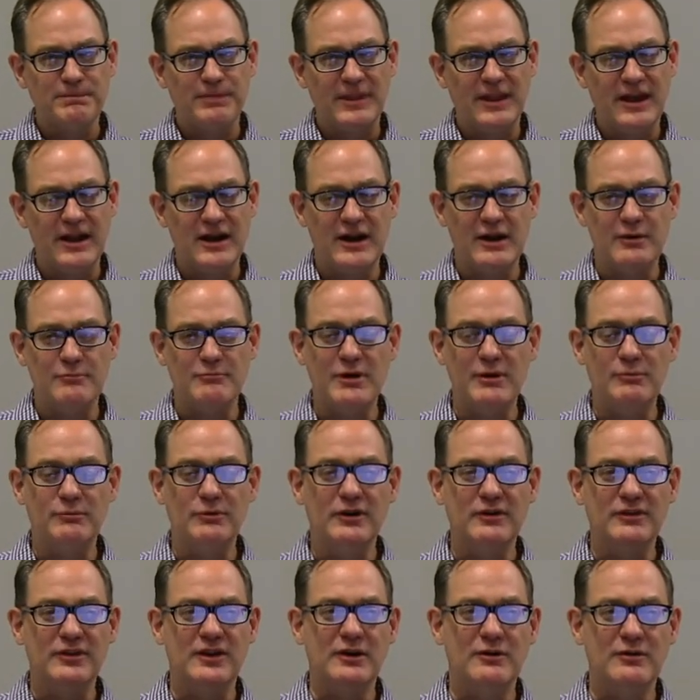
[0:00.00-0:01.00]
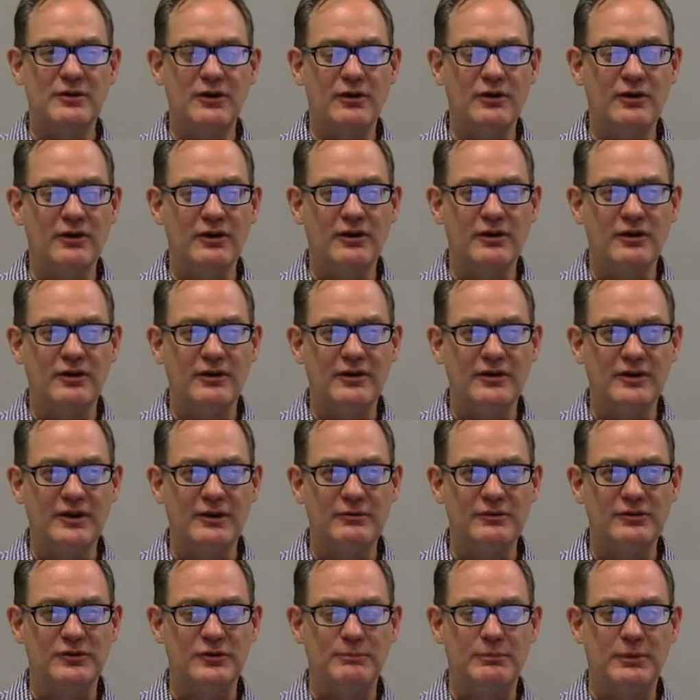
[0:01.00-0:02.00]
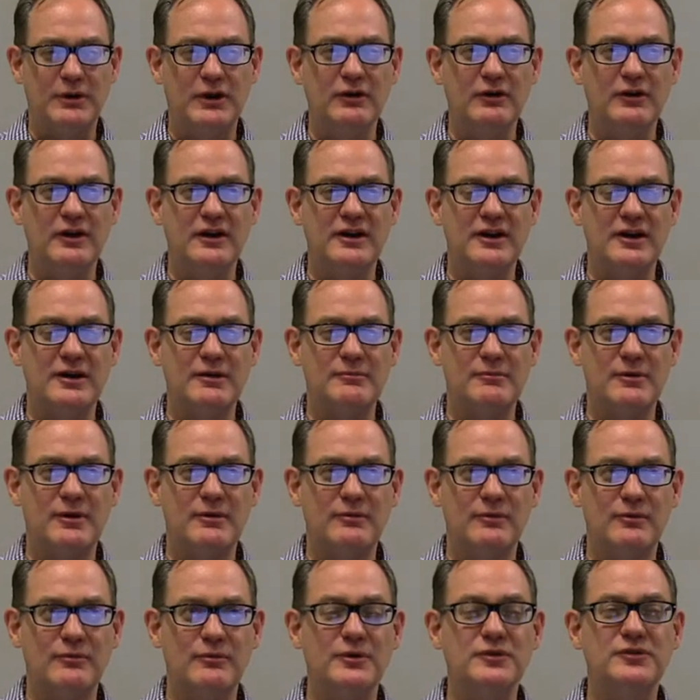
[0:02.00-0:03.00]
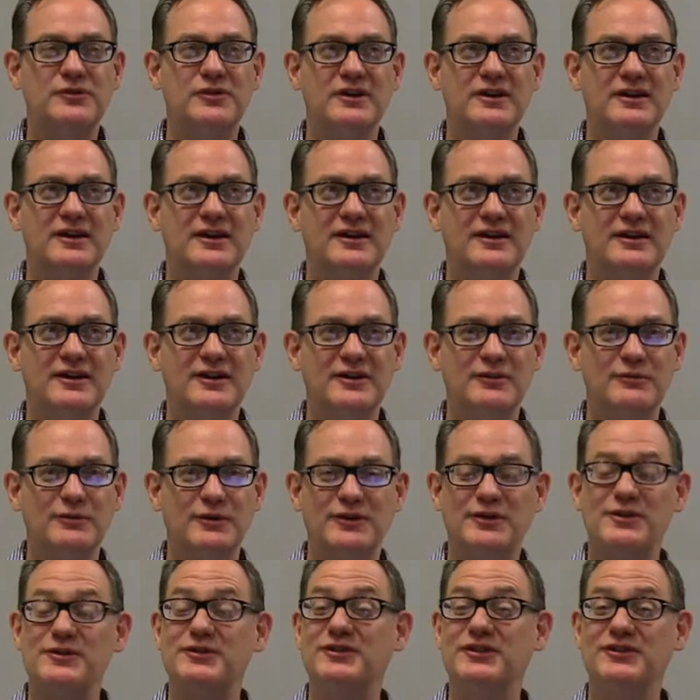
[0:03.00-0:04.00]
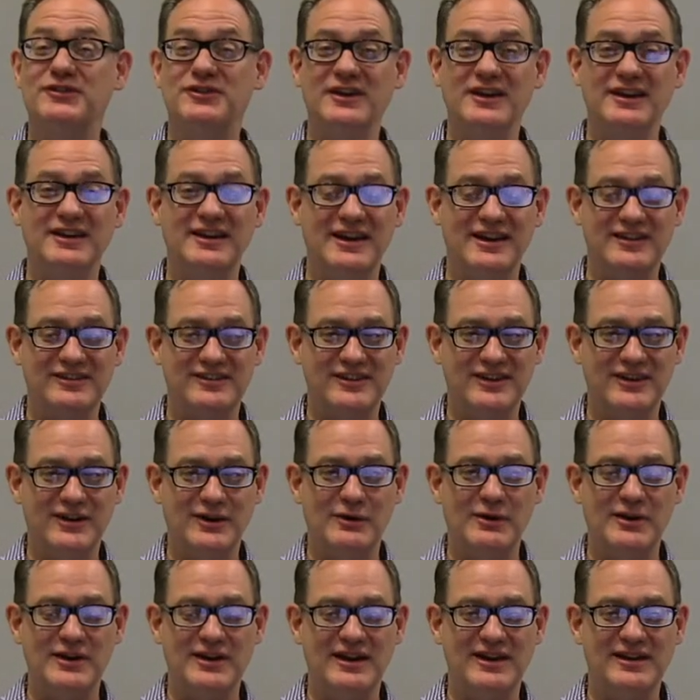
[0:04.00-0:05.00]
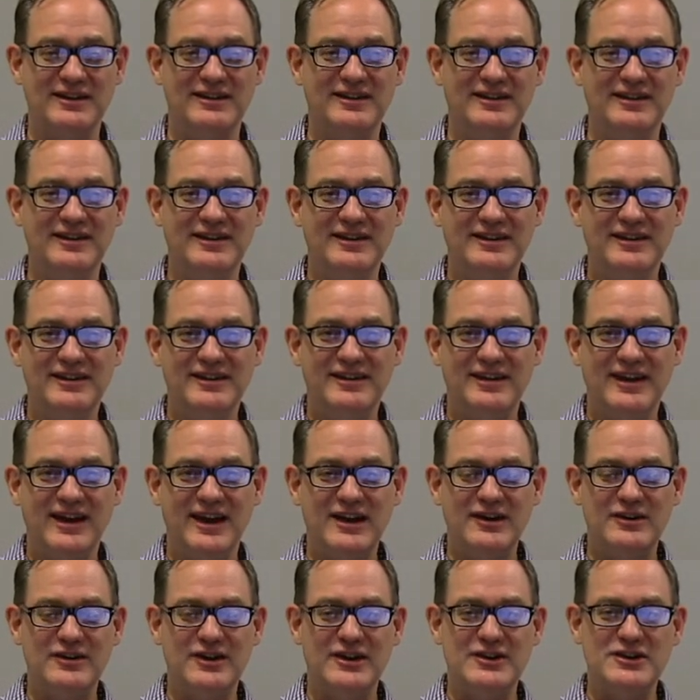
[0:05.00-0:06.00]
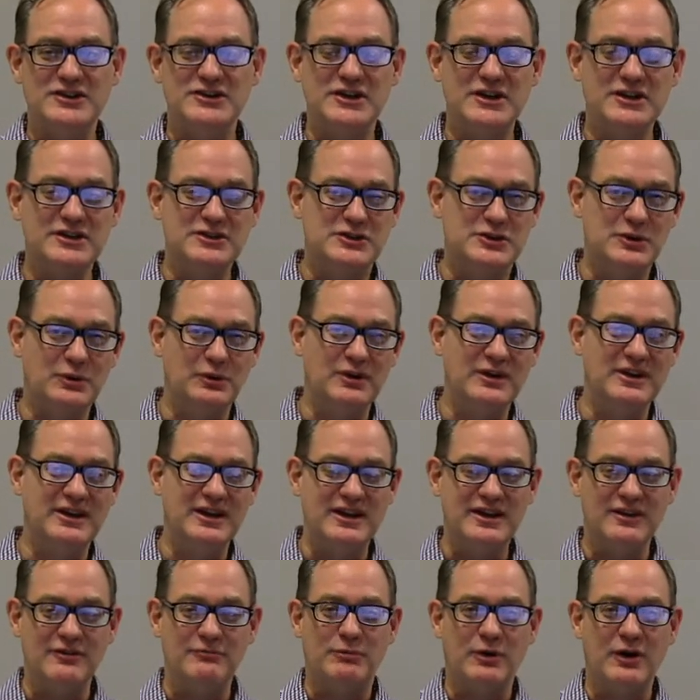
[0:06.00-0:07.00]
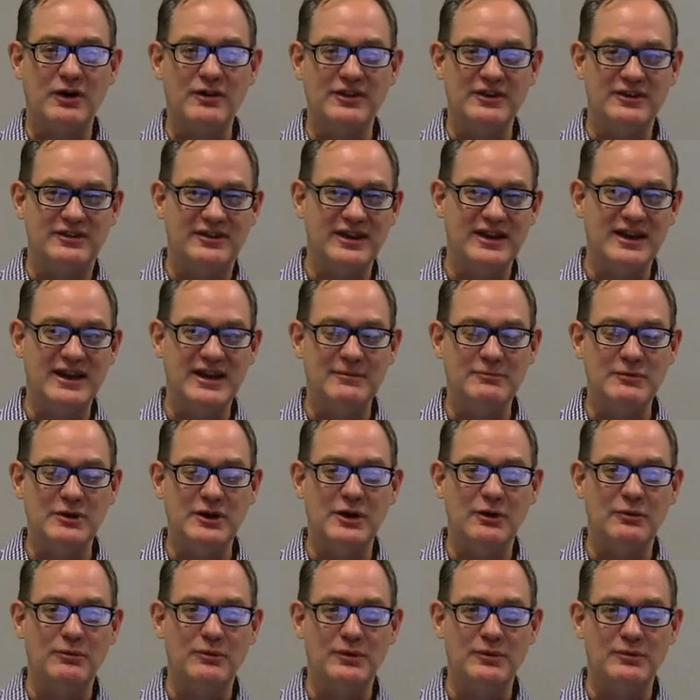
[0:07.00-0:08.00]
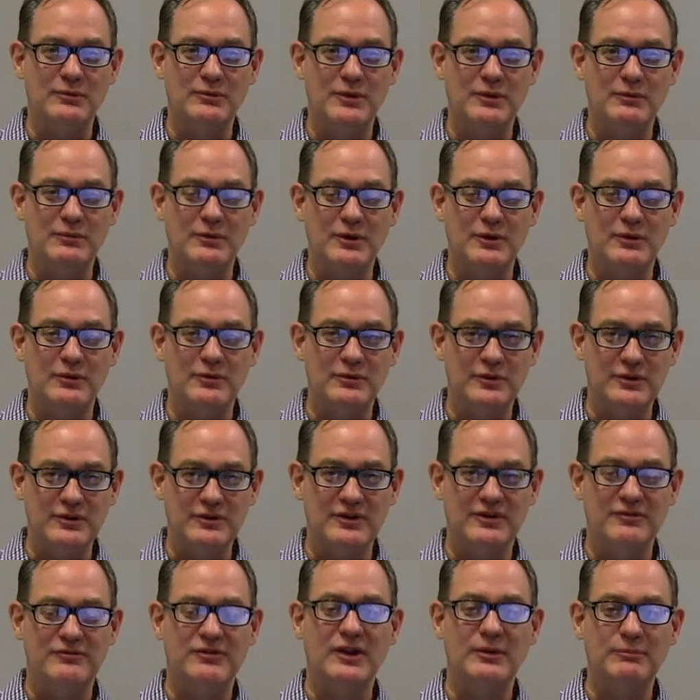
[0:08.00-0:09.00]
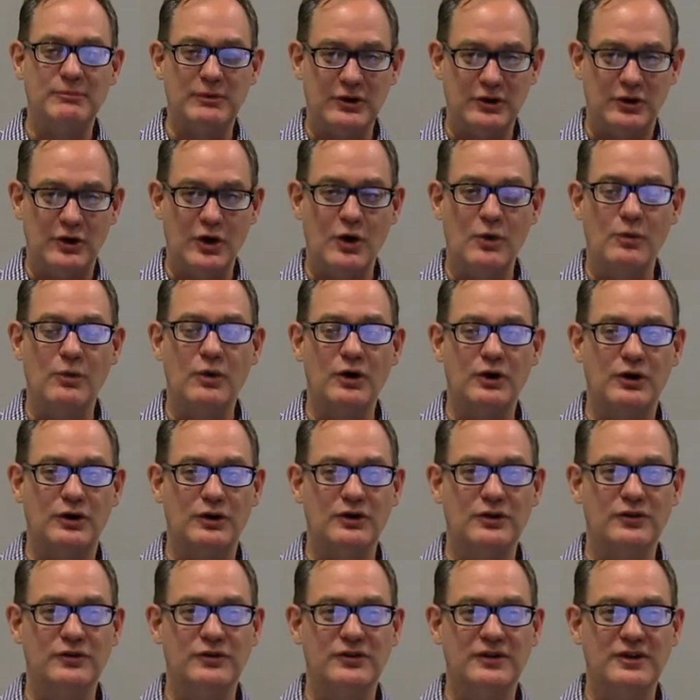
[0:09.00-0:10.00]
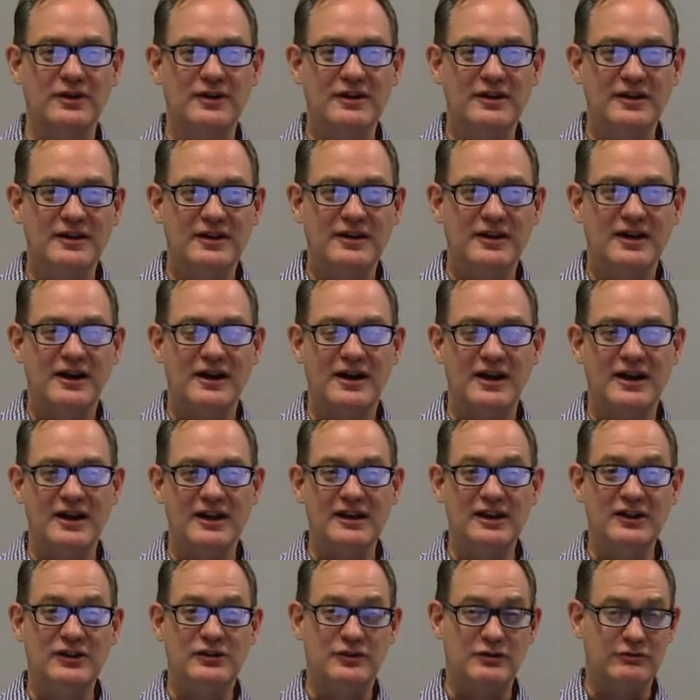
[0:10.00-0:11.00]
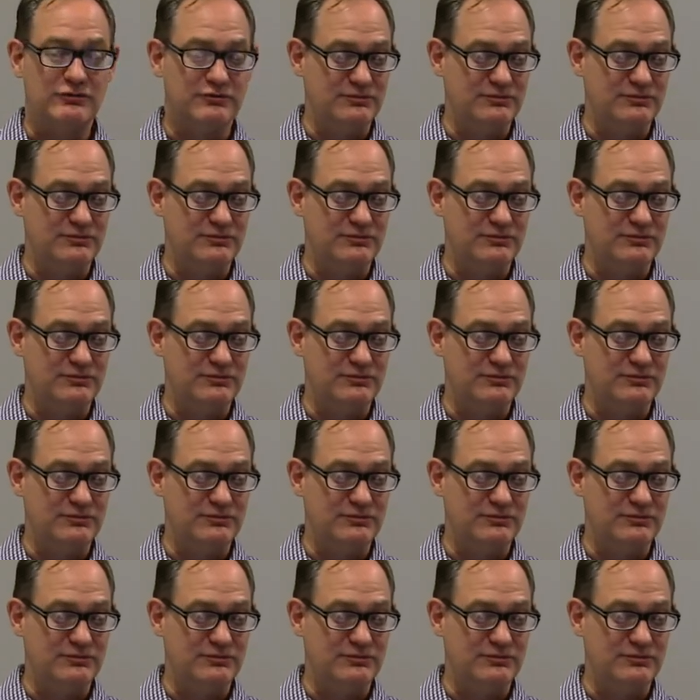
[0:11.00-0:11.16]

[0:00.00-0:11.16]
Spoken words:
I remember there was a period, I remember, was it with her sister Inez, you know, and And she had joined in and part of the team, you know, when we were developing co-workers, at least,